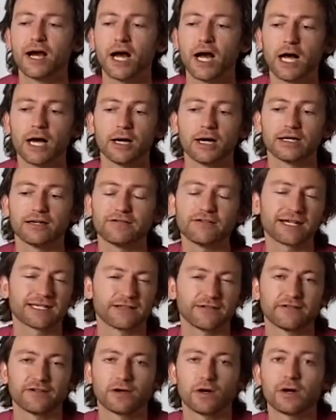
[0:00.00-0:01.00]
and
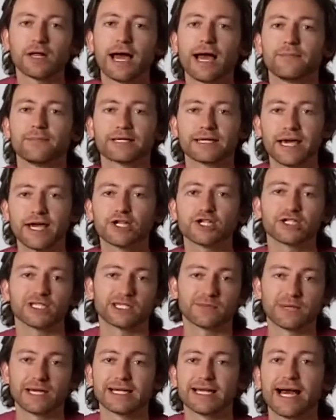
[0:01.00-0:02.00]
effectively for your
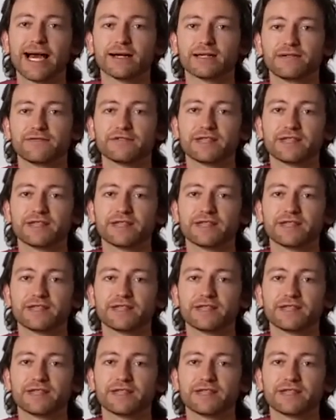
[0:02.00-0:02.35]
application to be allowed